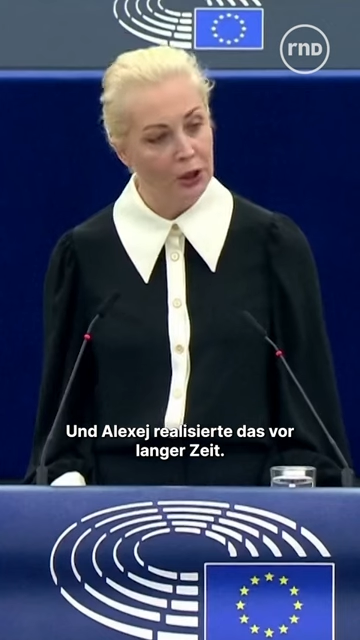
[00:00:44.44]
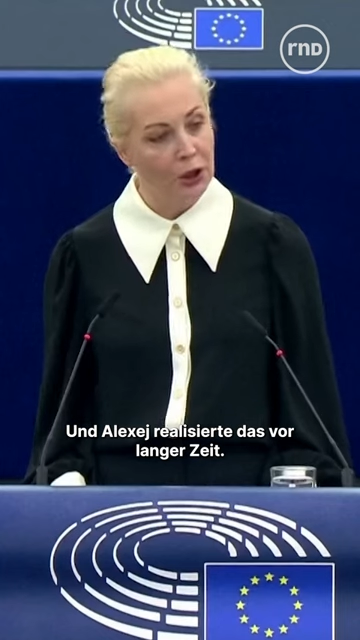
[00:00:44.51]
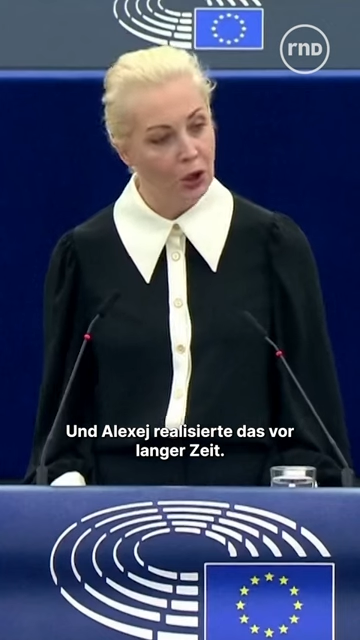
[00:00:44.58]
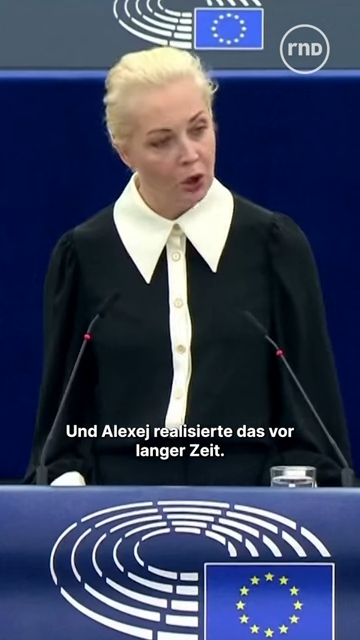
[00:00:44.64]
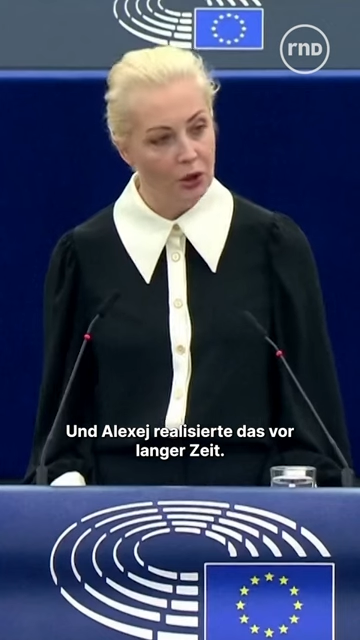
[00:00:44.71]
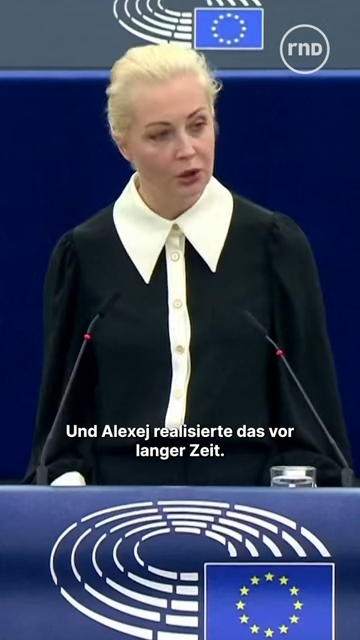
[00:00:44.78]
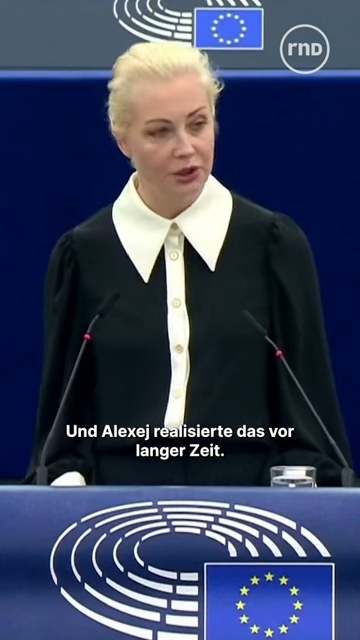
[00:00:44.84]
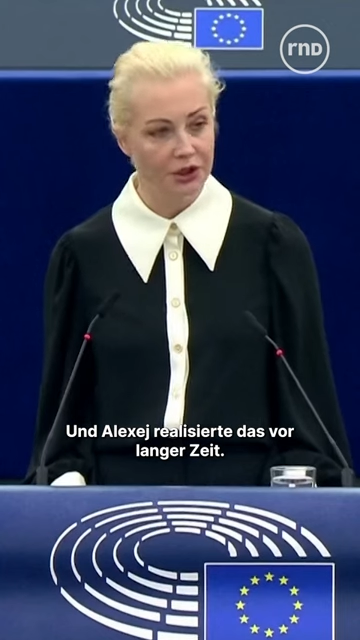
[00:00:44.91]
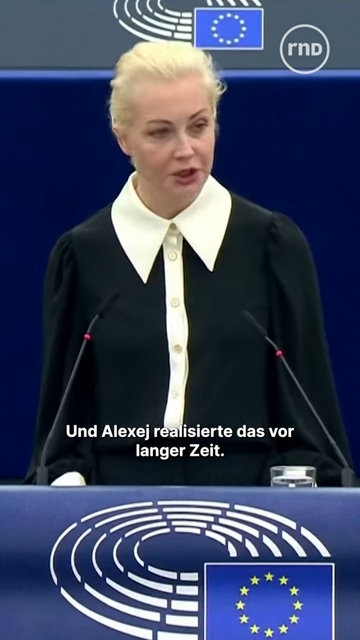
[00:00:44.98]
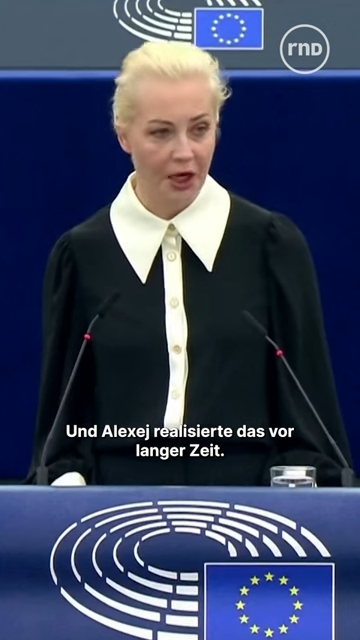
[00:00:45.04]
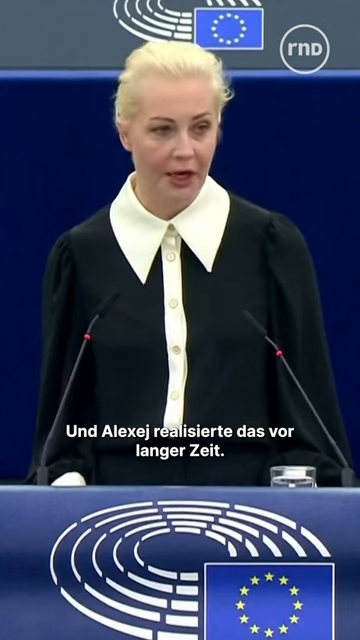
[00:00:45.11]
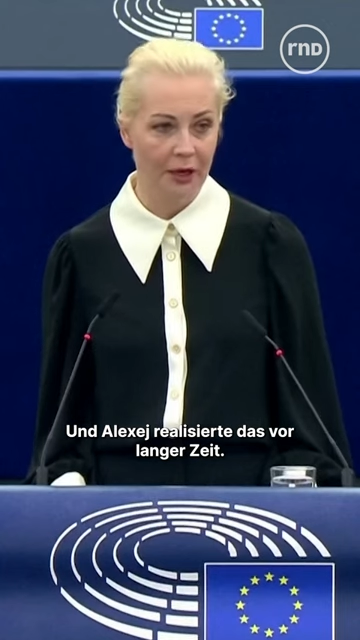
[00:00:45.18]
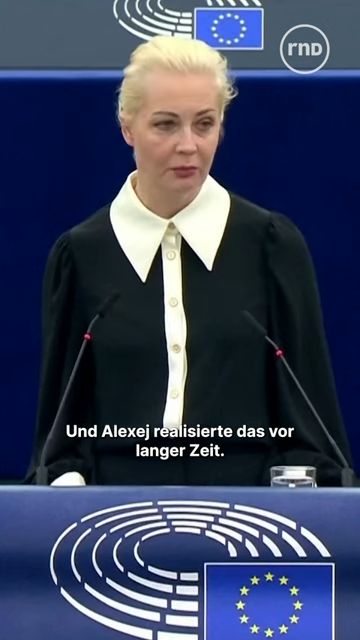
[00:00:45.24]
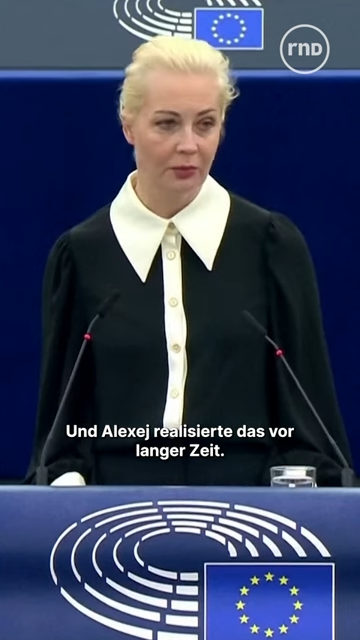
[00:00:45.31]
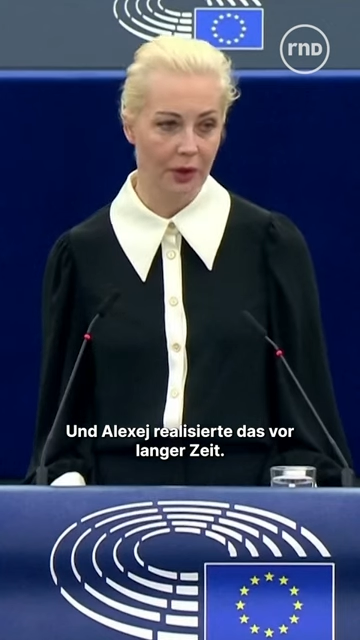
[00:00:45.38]
a long
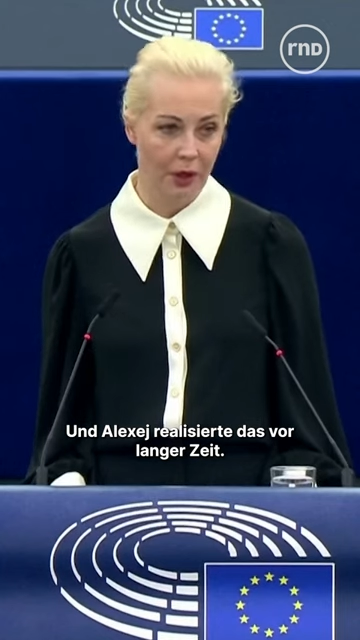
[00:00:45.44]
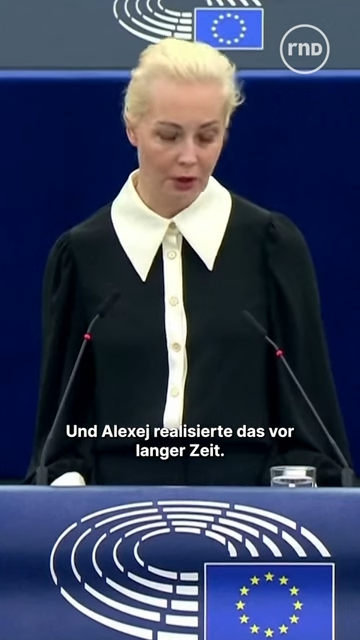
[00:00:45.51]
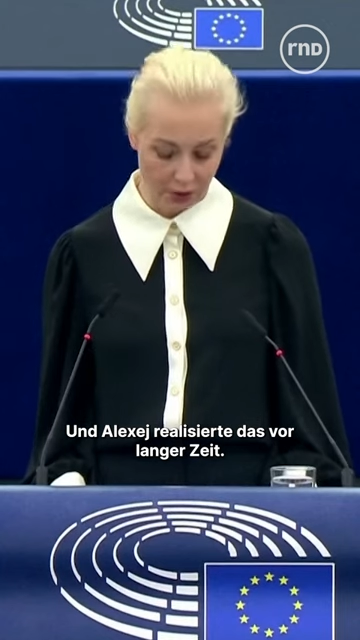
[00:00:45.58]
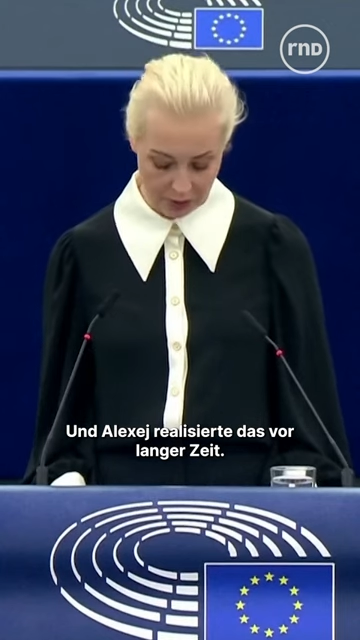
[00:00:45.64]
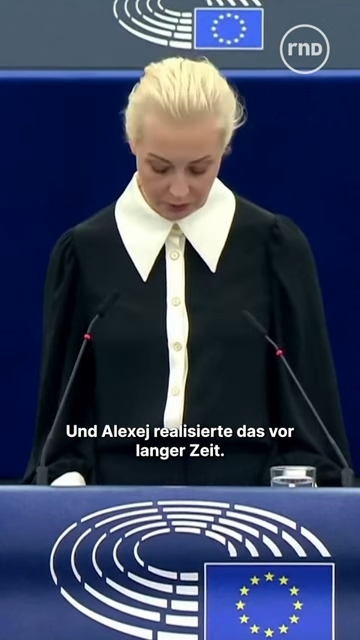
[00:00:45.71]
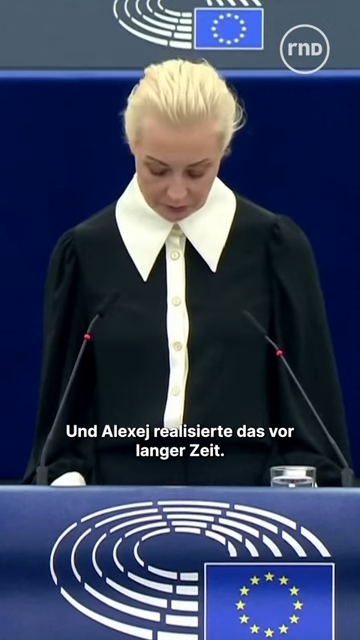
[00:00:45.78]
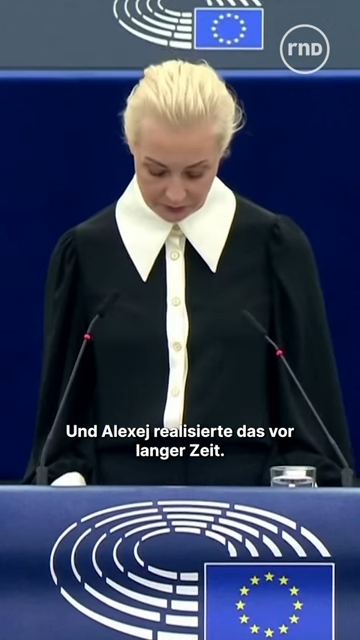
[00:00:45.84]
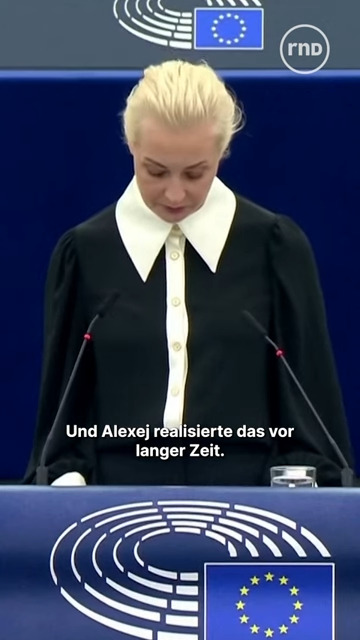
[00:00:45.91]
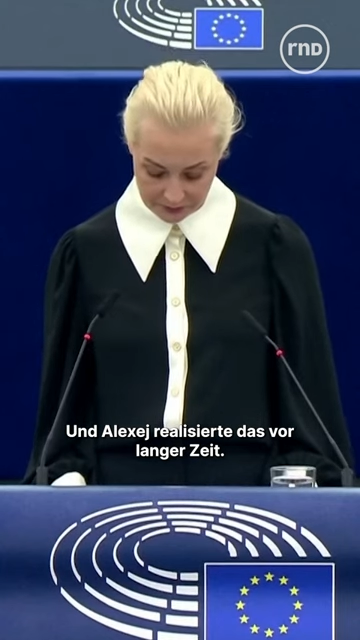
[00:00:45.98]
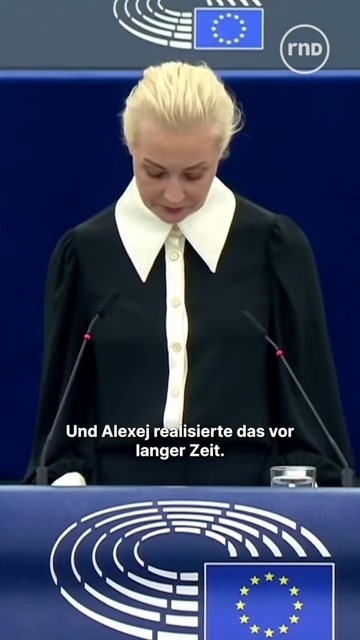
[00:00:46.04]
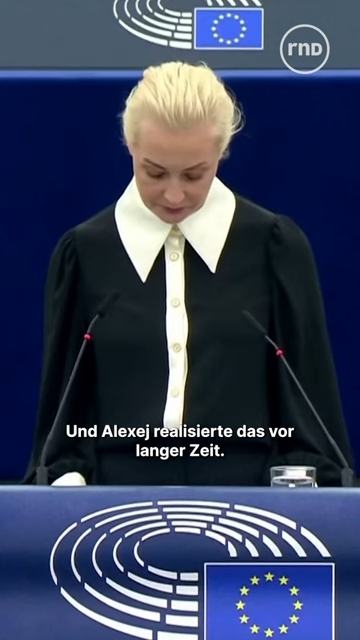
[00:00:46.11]
time ago.